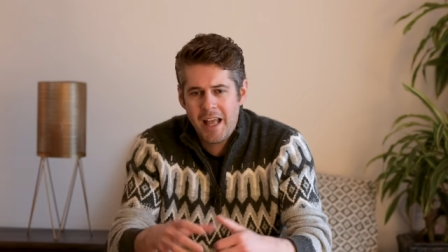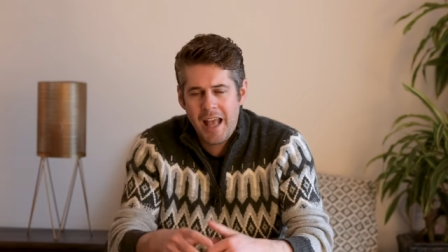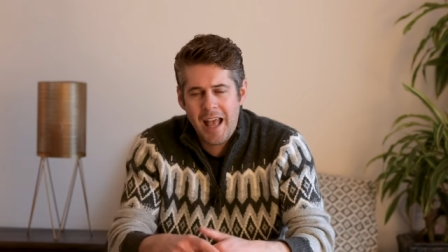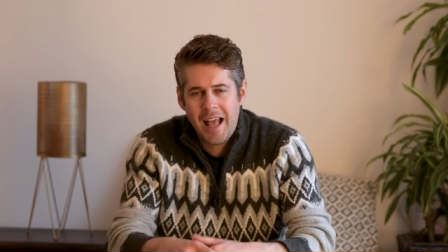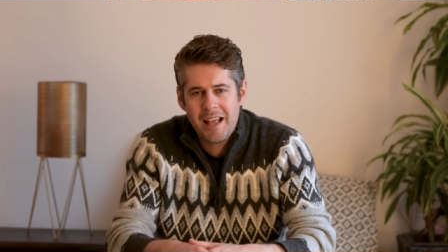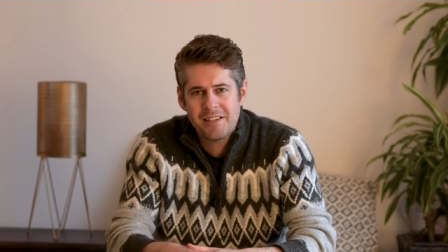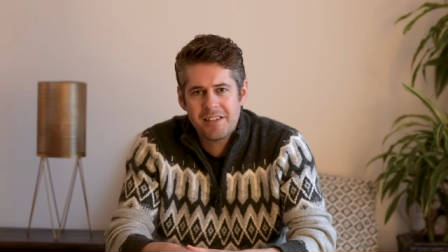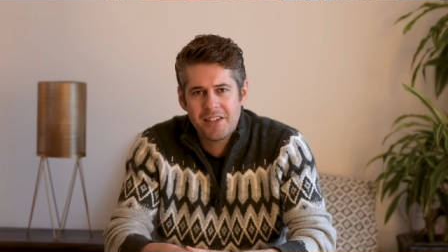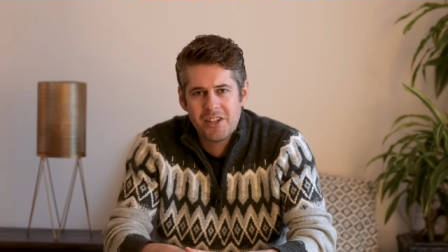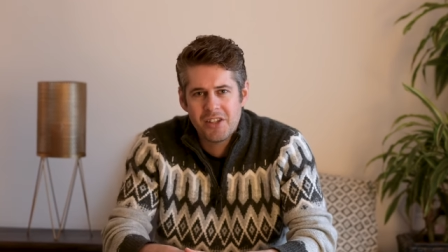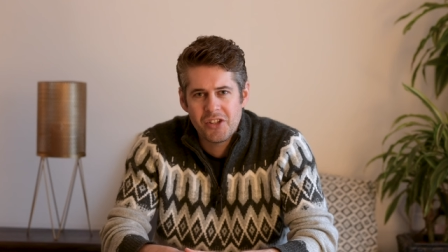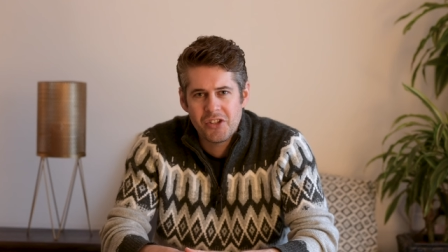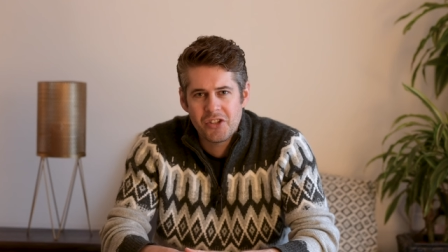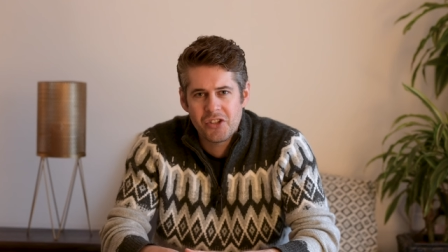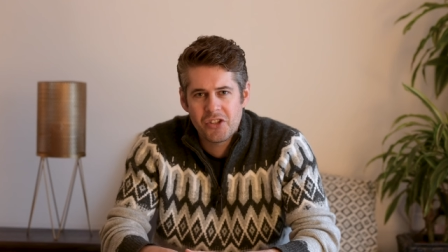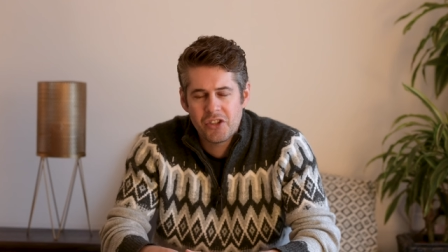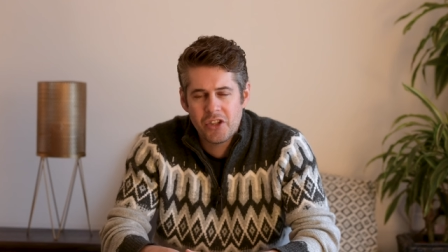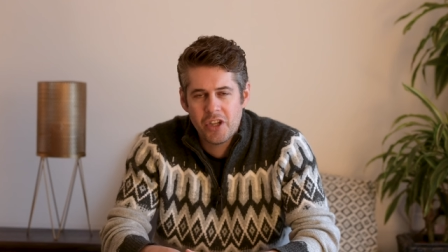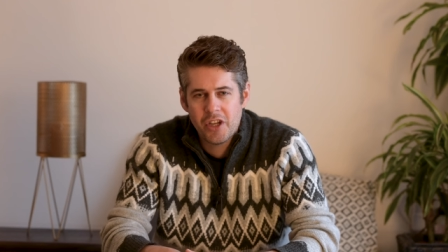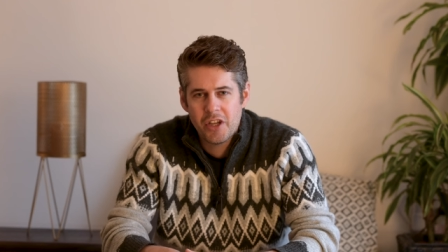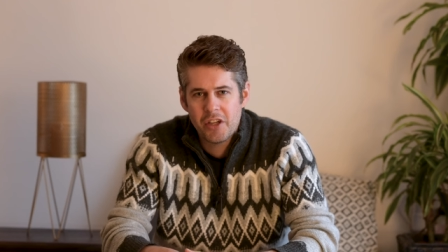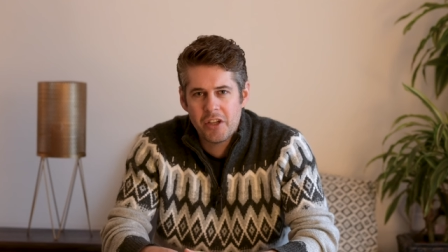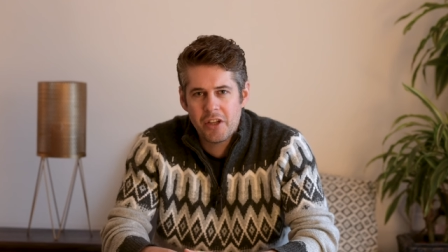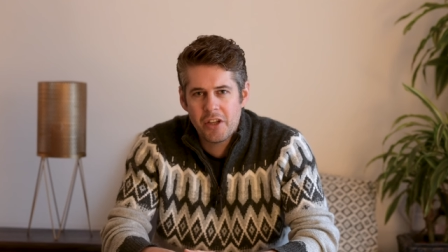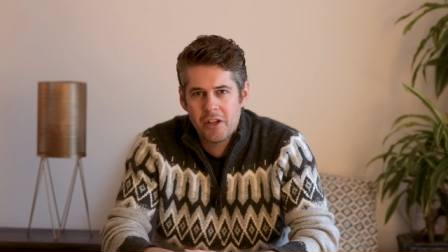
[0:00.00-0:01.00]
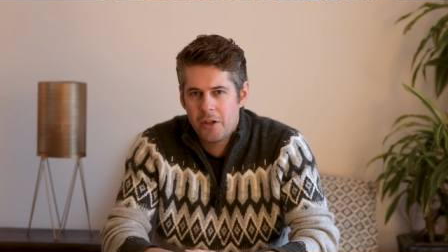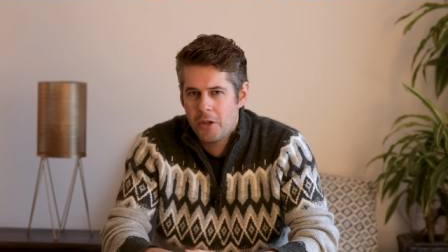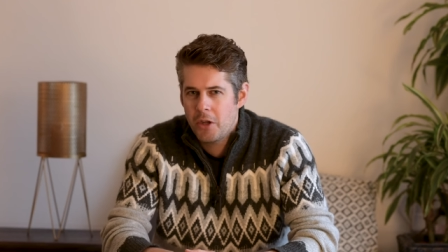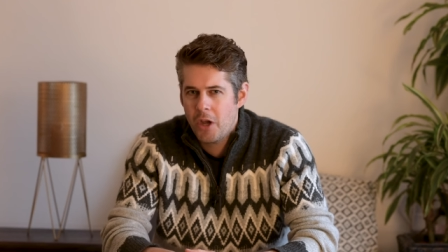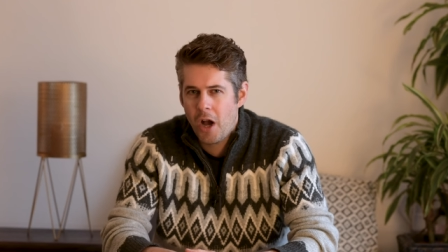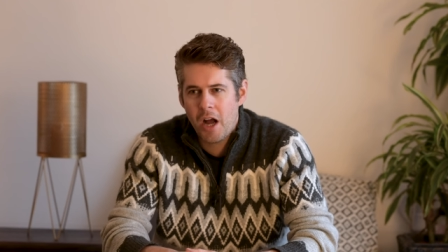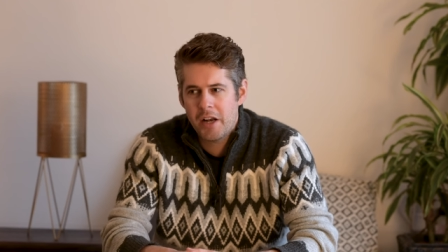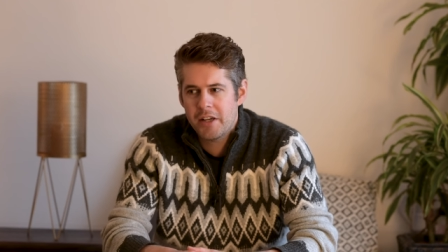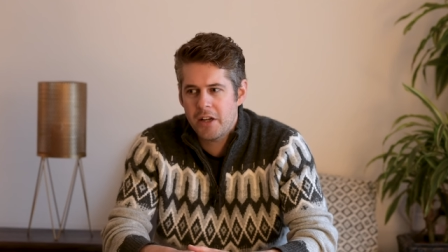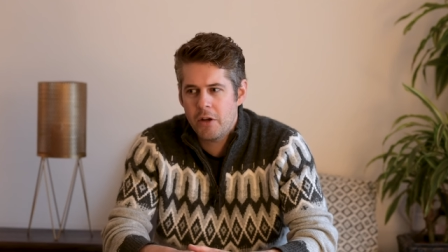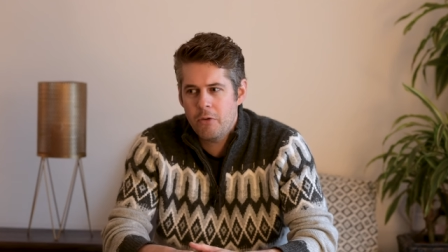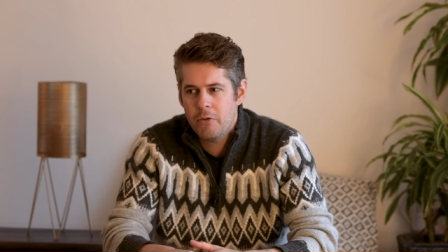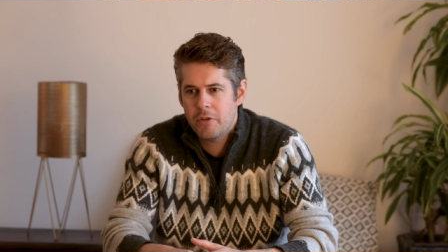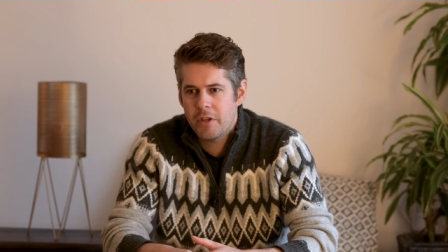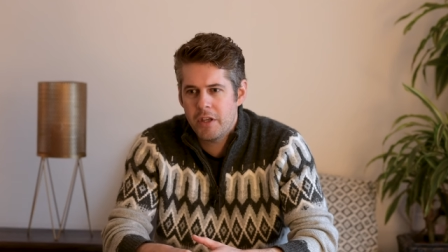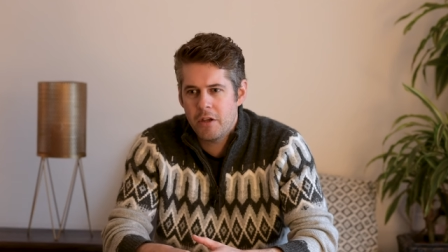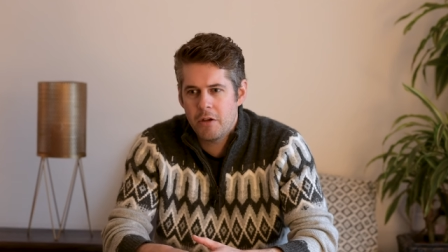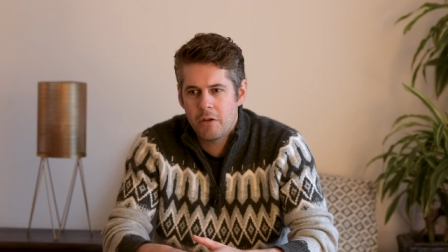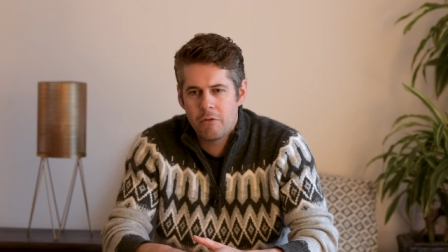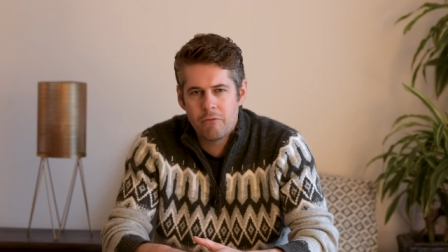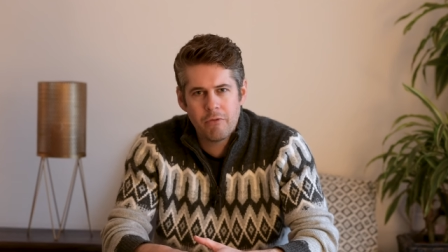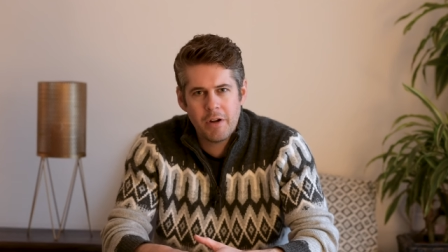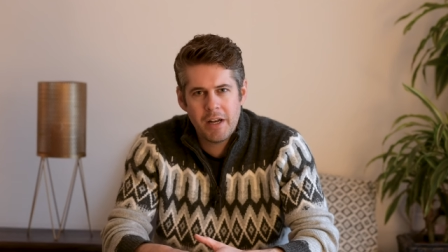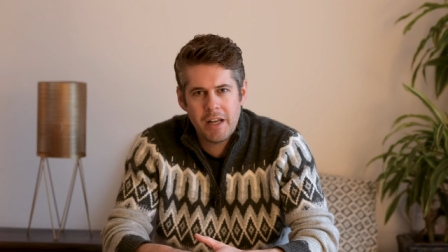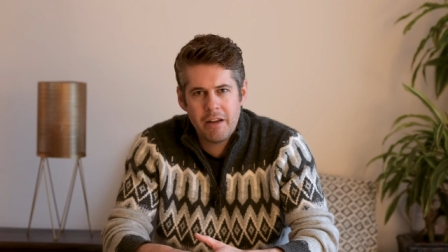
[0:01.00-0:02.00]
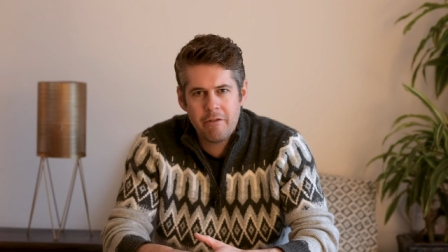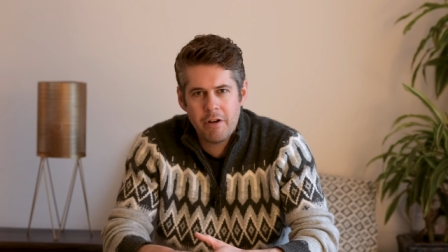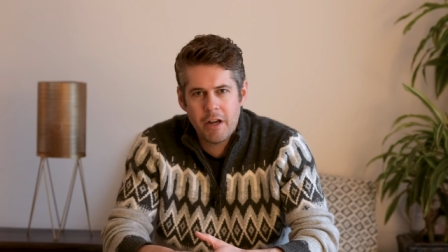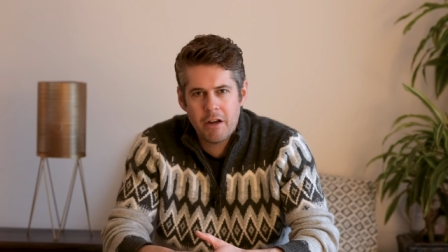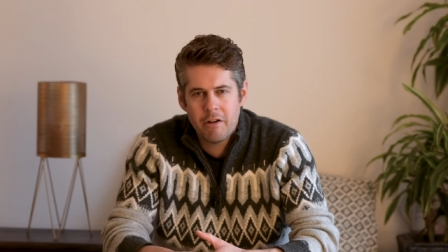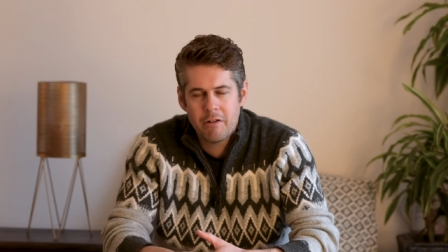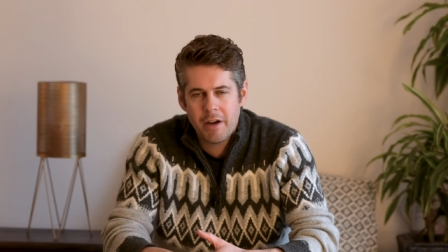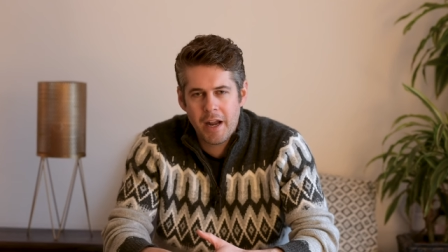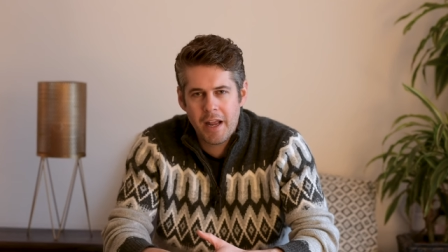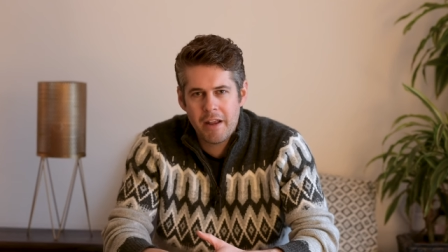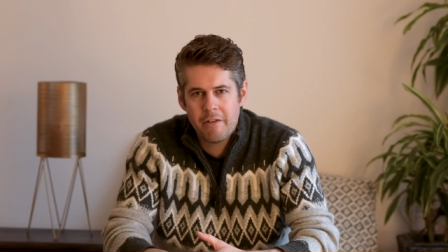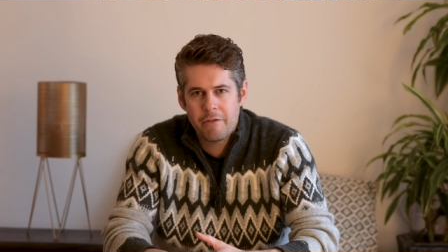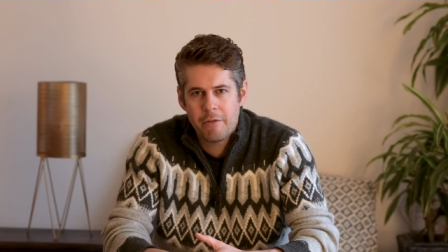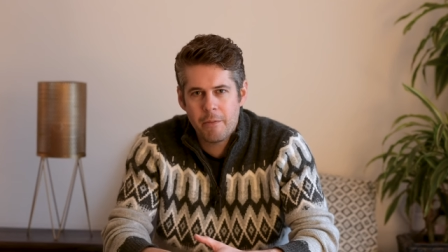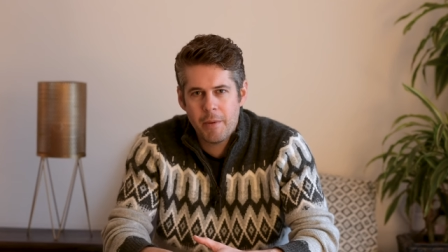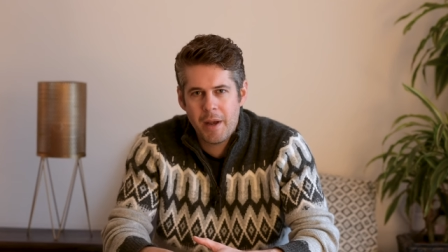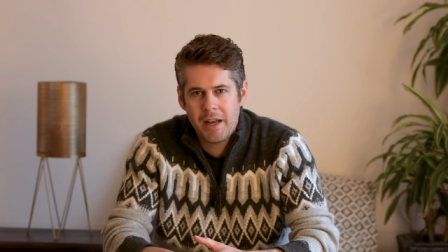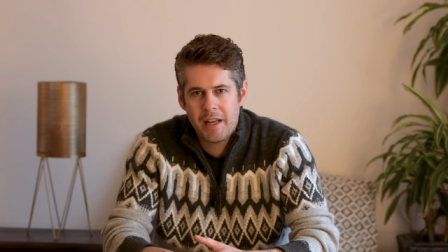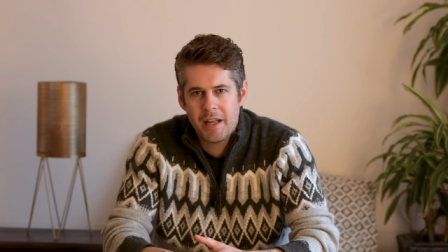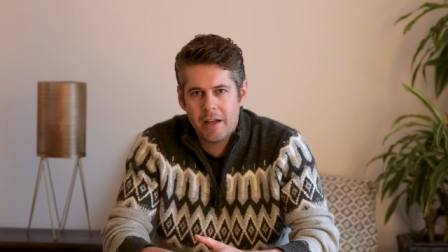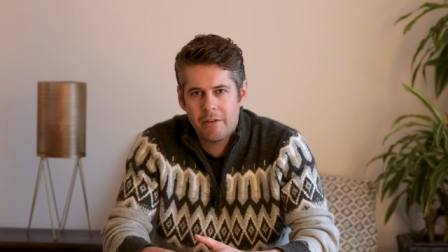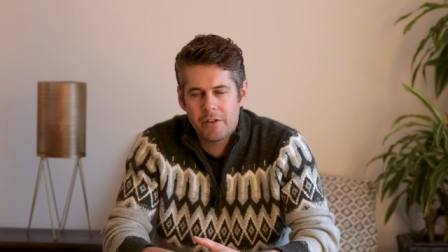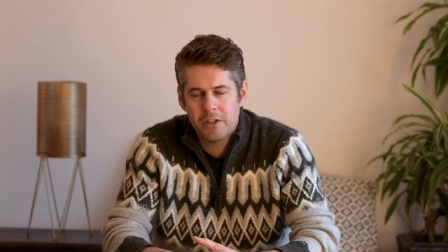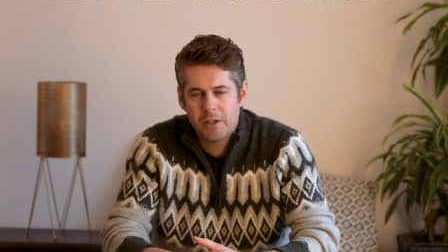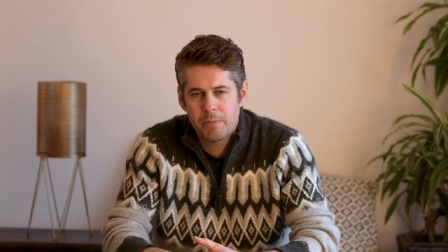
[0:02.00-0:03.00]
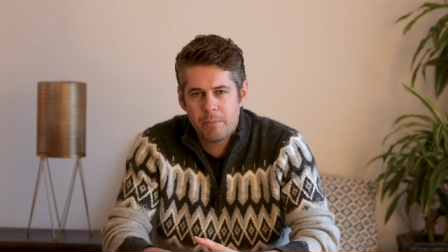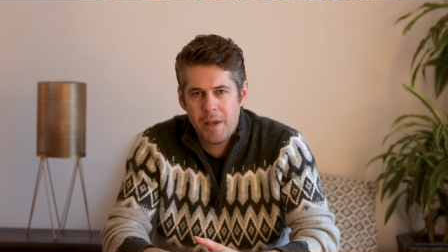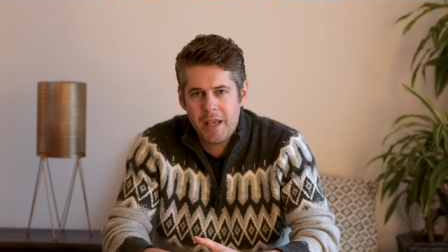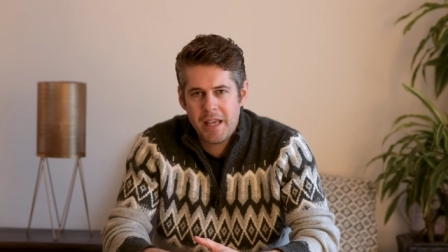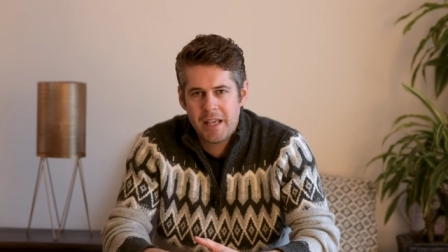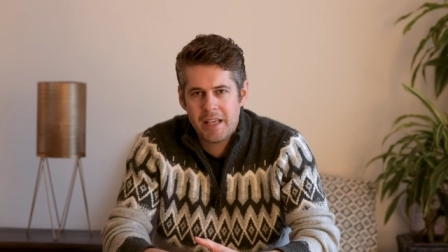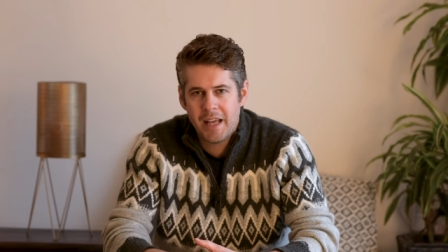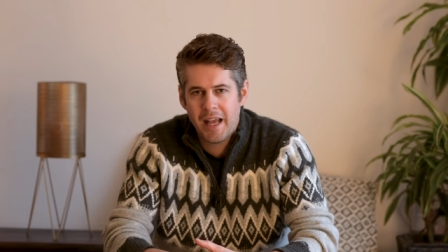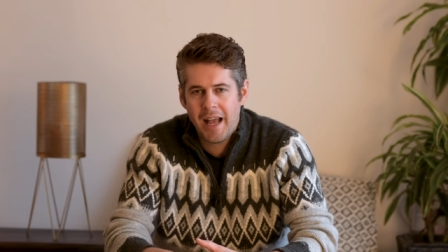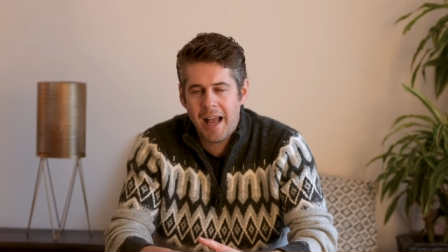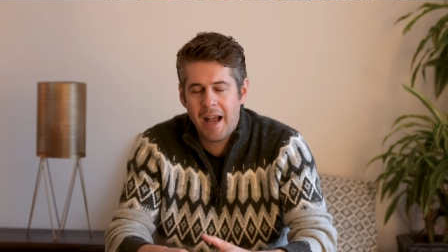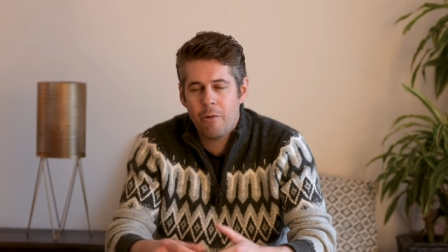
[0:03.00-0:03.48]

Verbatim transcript: essence that I don't think you can really recreate from any other speaker.